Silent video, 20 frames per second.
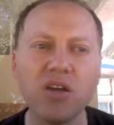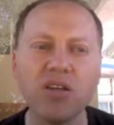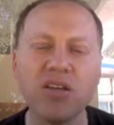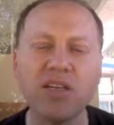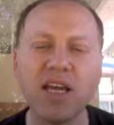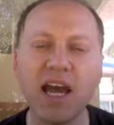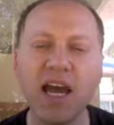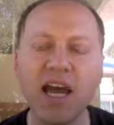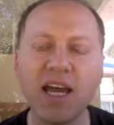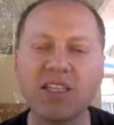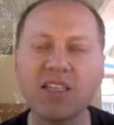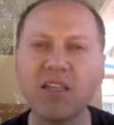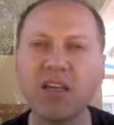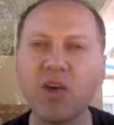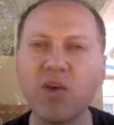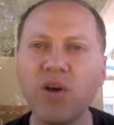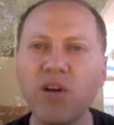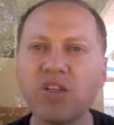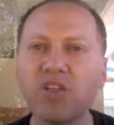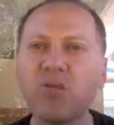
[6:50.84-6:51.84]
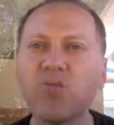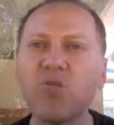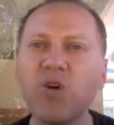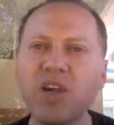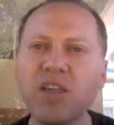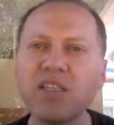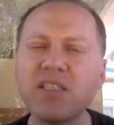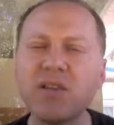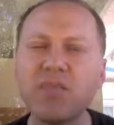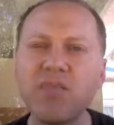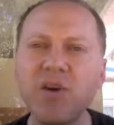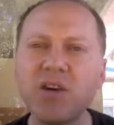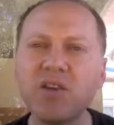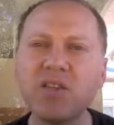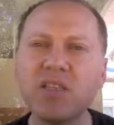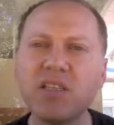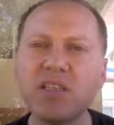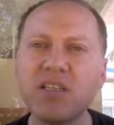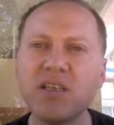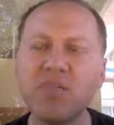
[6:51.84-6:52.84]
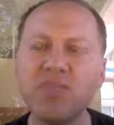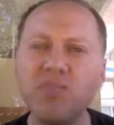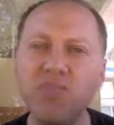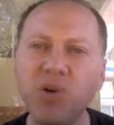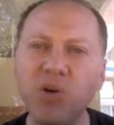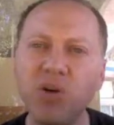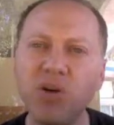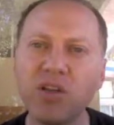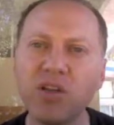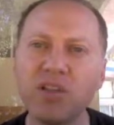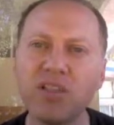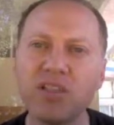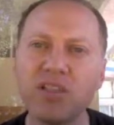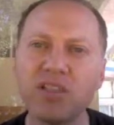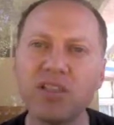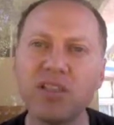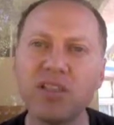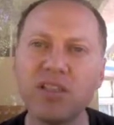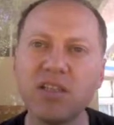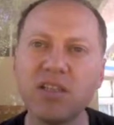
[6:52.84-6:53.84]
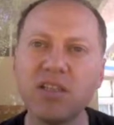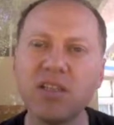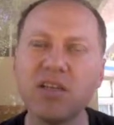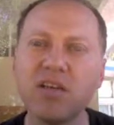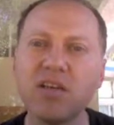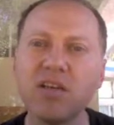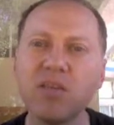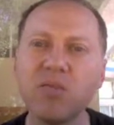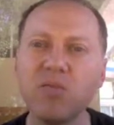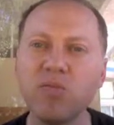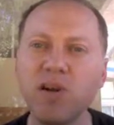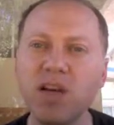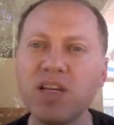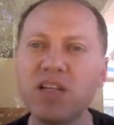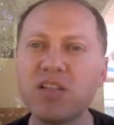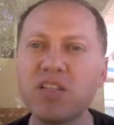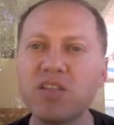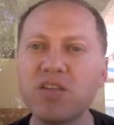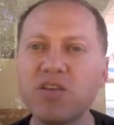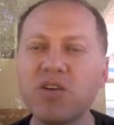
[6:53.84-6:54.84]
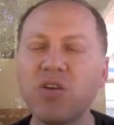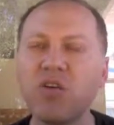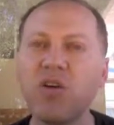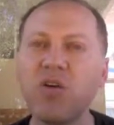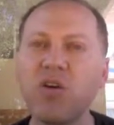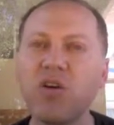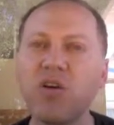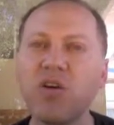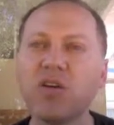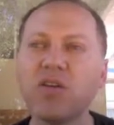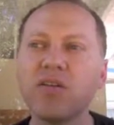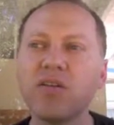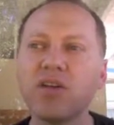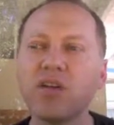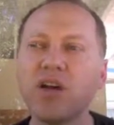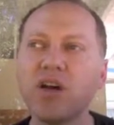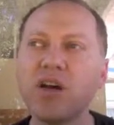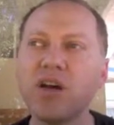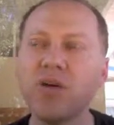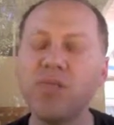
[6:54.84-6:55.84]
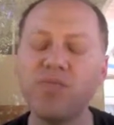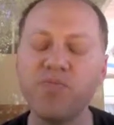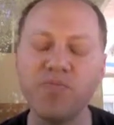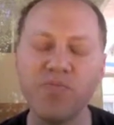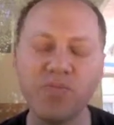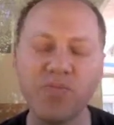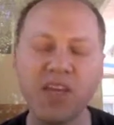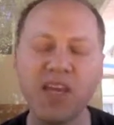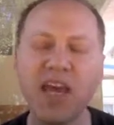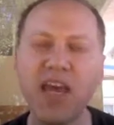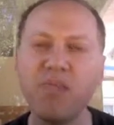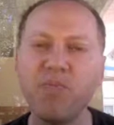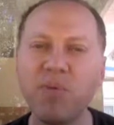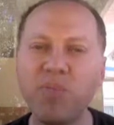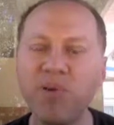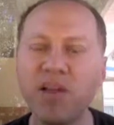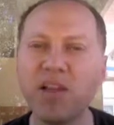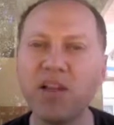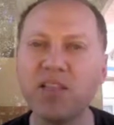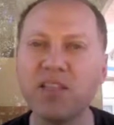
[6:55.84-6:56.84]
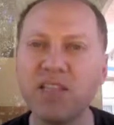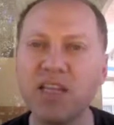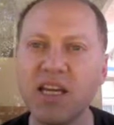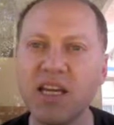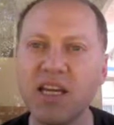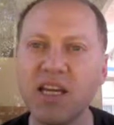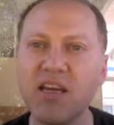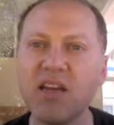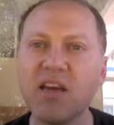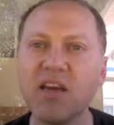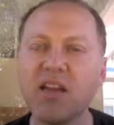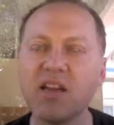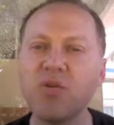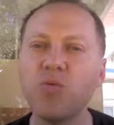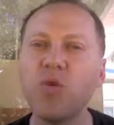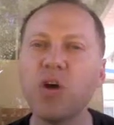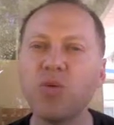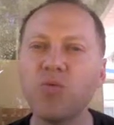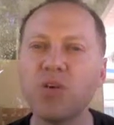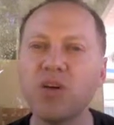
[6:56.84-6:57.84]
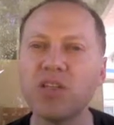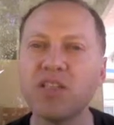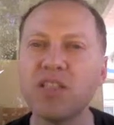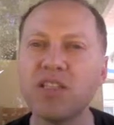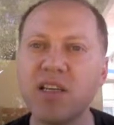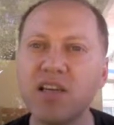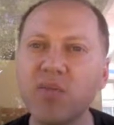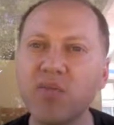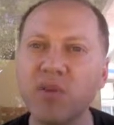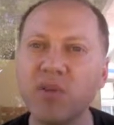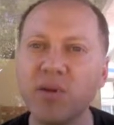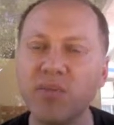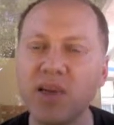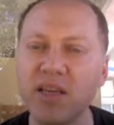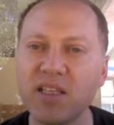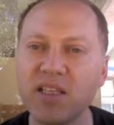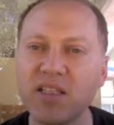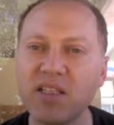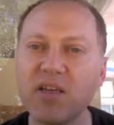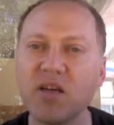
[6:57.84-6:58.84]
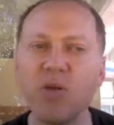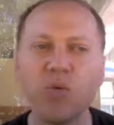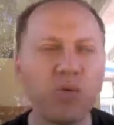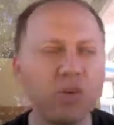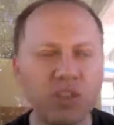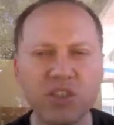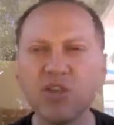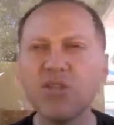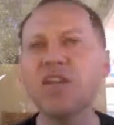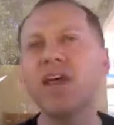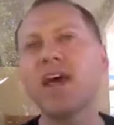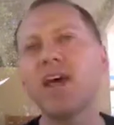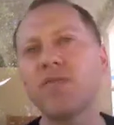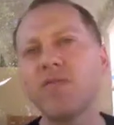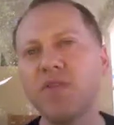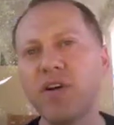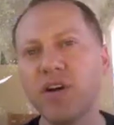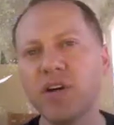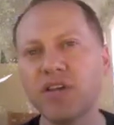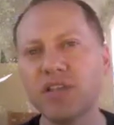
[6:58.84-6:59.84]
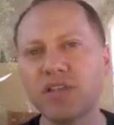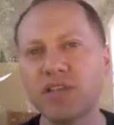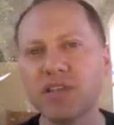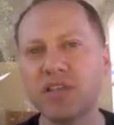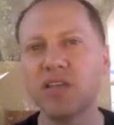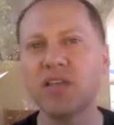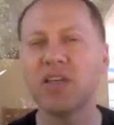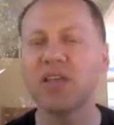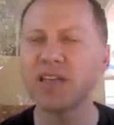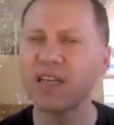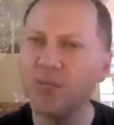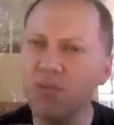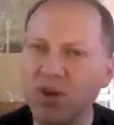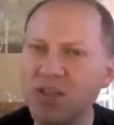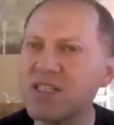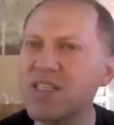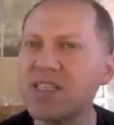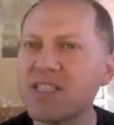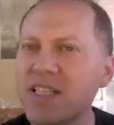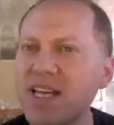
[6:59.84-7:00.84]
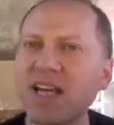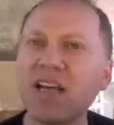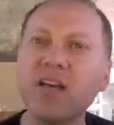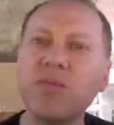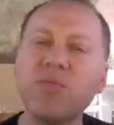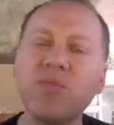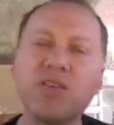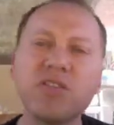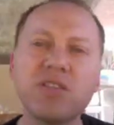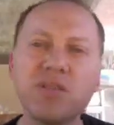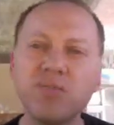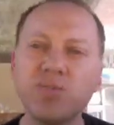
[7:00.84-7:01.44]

to ask the question, what is the most important risk or capability that one wants to implement? We'll do that first. And then what's the second most